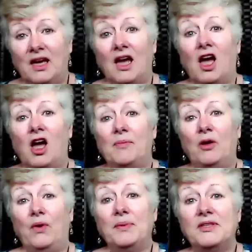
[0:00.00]
My
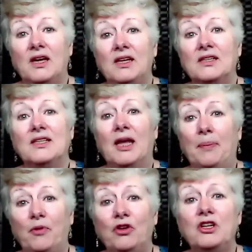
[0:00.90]
website is
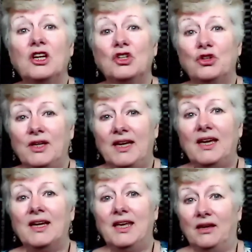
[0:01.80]
Leopard Tree
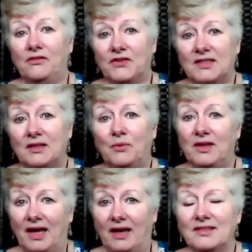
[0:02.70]
Gifts with an
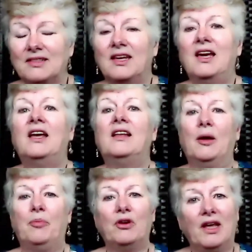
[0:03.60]
S,
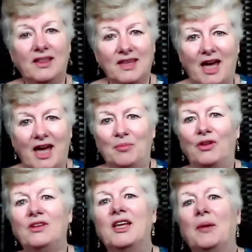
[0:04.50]
leopard like the
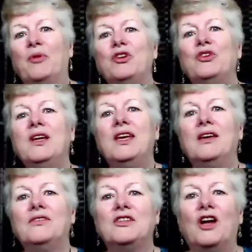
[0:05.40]
animal,
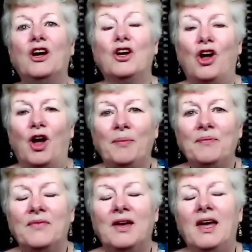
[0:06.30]
leopardtreegifts.com.
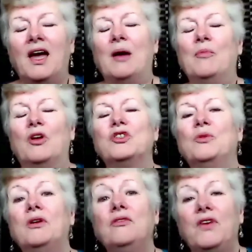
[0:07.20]
I'm also
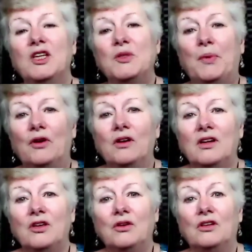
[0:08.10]
on Facebook.
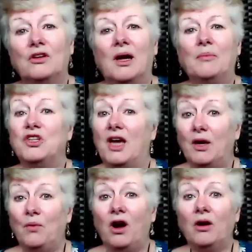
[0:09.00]
You can look up
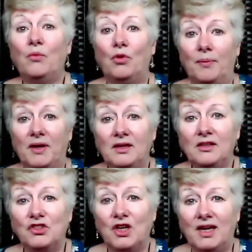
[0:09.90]
Jaguar
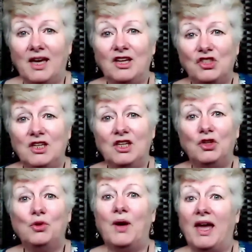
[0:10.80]
Woman,
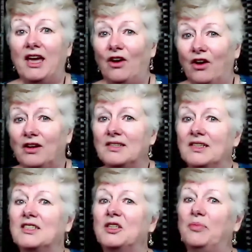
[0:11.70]
J-A-G-U-A-R, because it's
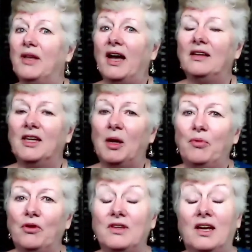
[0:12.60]
the black
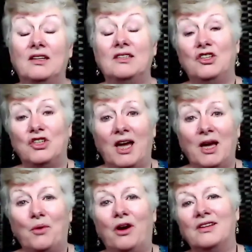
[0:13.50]
leopard that is the
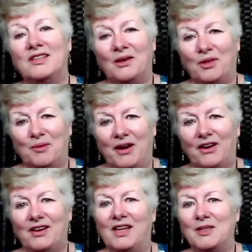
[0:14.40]
jaguar in South America.
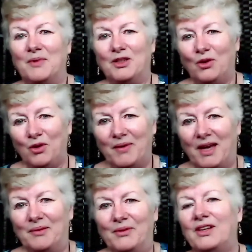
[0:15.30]
That's my totem
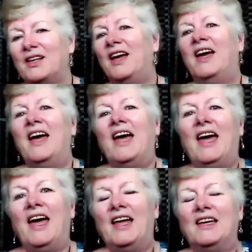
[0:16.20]
animal.
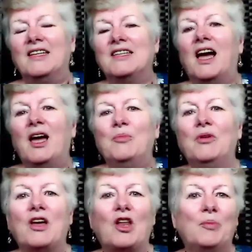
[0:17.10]
And I'm
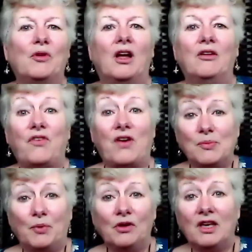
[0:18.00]
available on
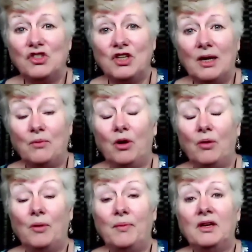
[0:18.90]
Facebook as Jaguar
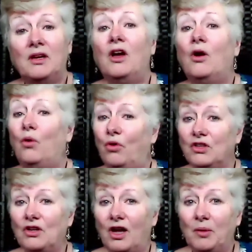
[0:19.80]
Woman or
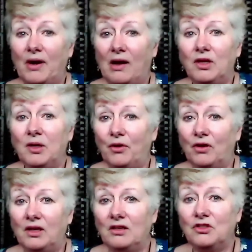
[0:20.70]
Donna Browning
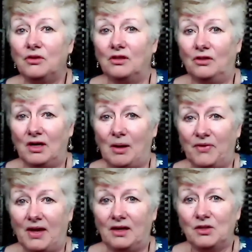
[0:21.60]
Perkins. You can look up
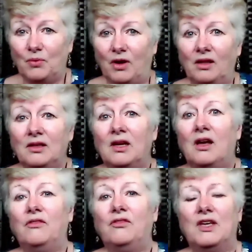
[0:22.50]
that as well
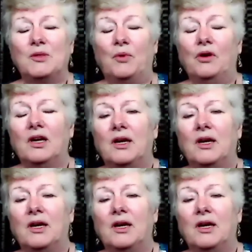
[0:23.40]
on Facebook.